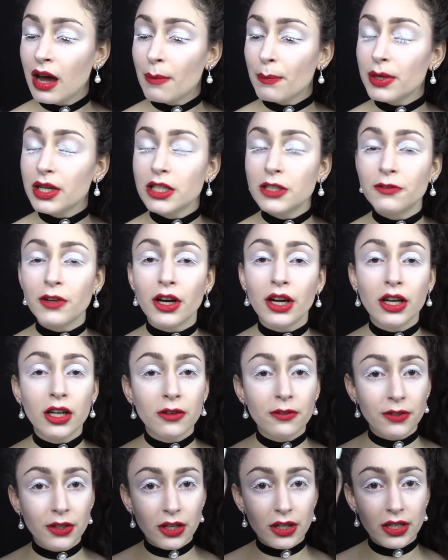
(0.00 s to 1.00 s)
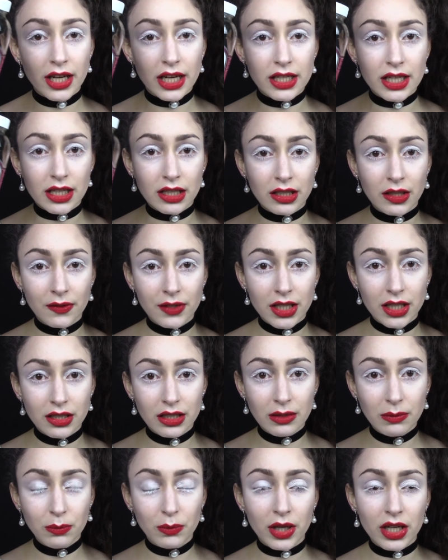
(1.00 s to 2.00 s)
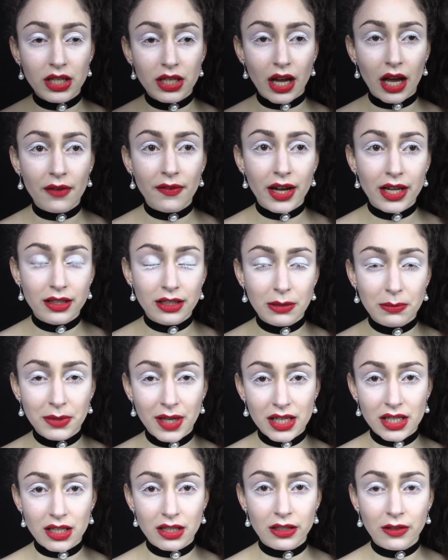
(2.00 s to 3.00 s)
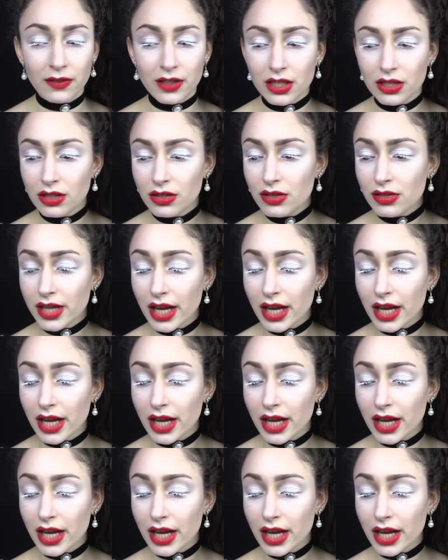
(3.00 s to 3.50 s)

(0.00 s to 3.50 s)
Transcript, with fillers: But it's very good for your digestive system, which I've had some digestive issues,